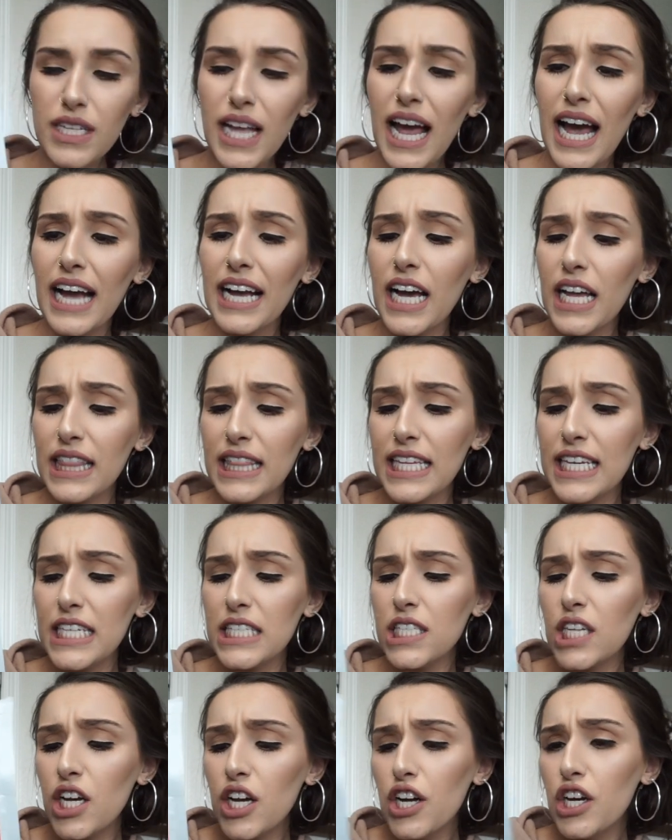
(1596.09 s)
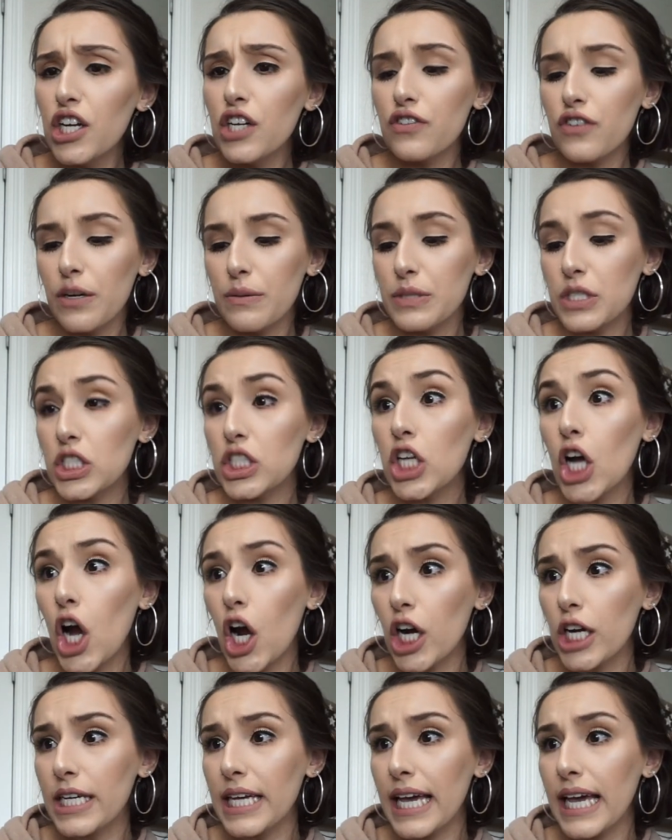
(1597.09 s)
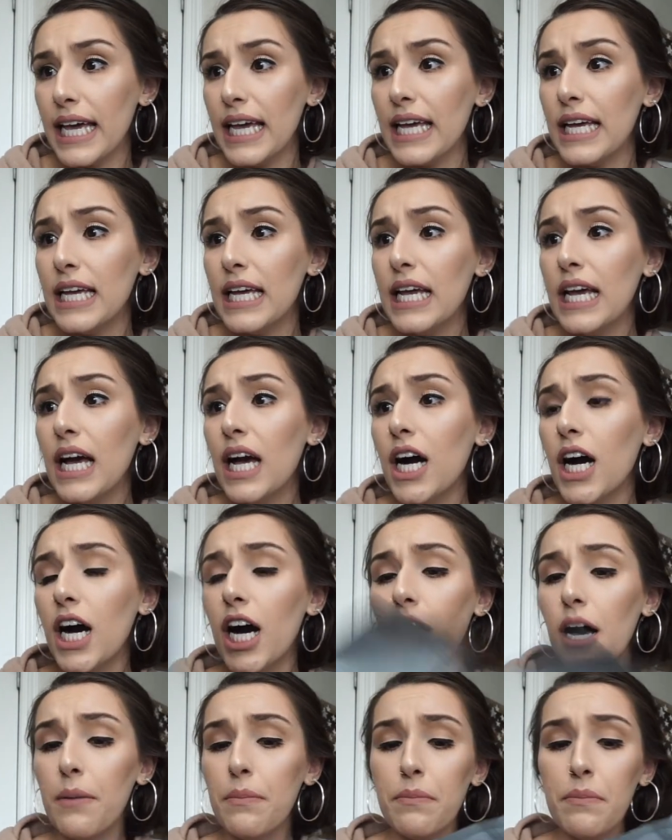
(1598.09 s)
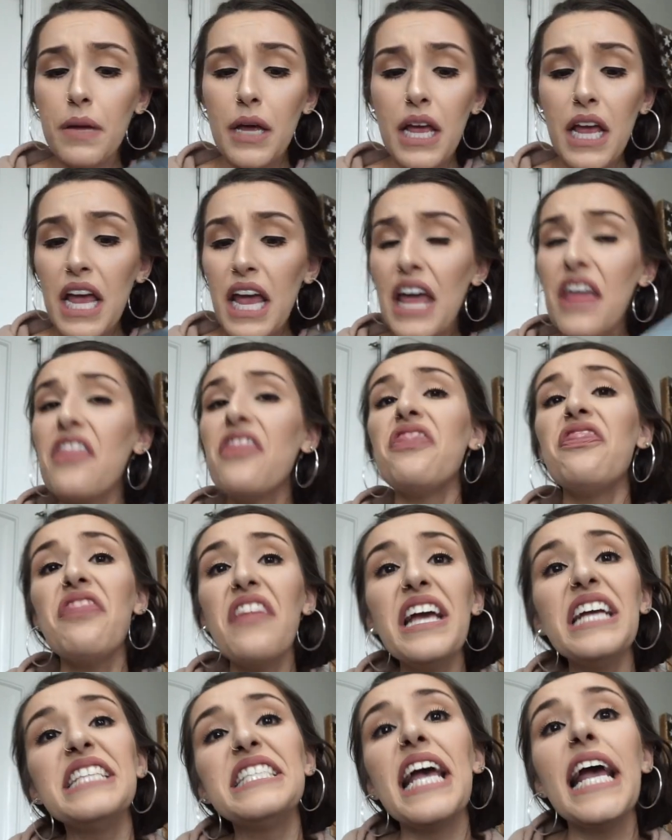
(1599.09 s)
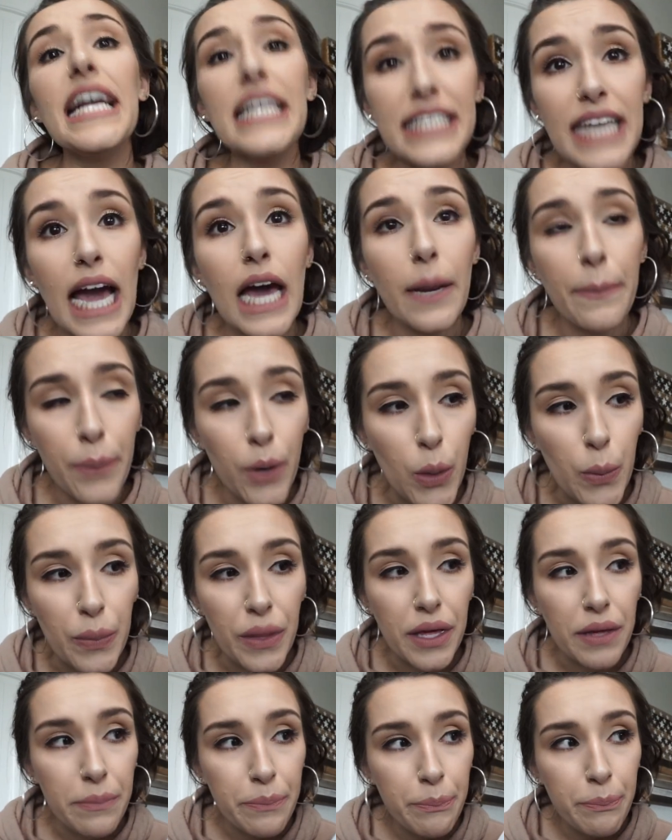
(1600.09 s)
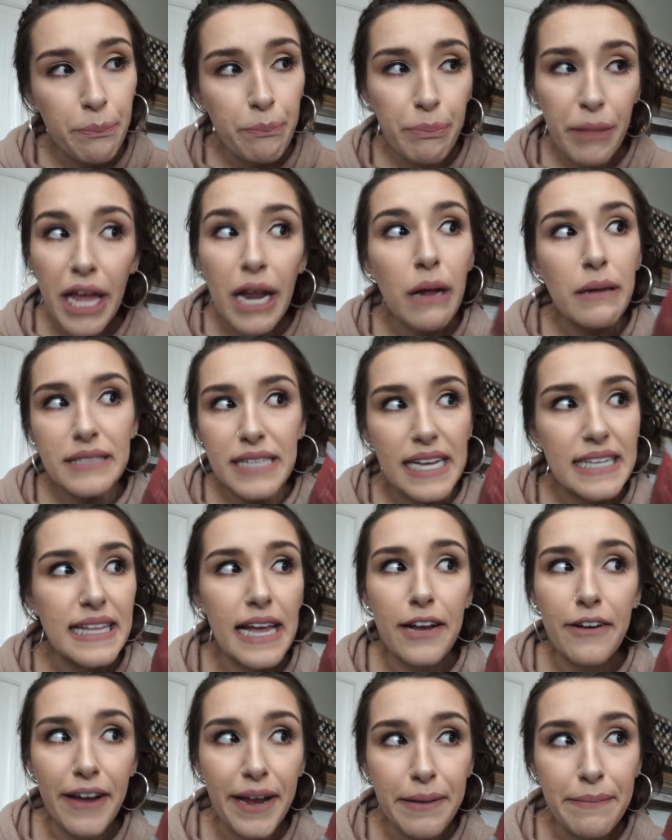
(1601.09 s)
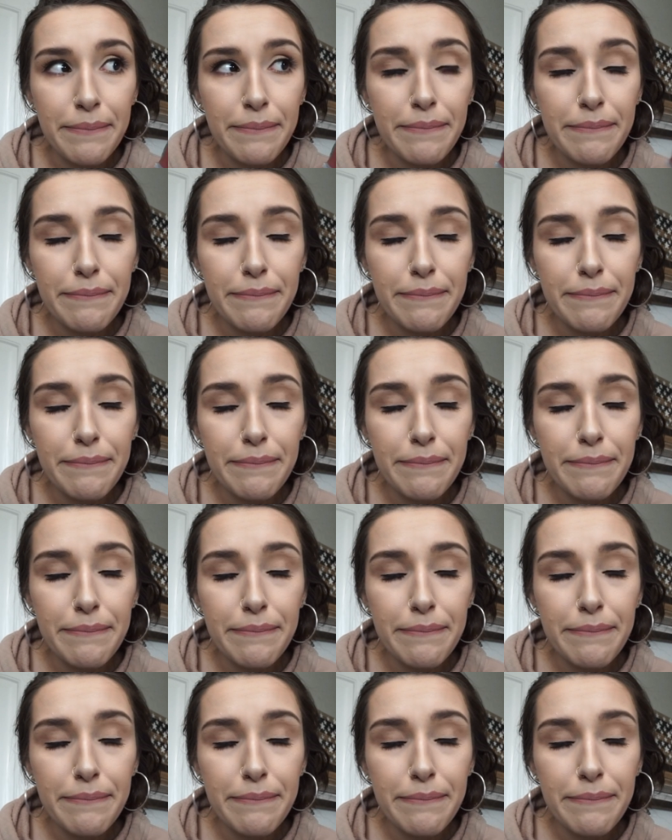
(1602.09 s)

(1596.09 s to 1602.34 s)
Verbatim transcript: I got these from Target. Um, they taste kind of poopy. They don't taste that great.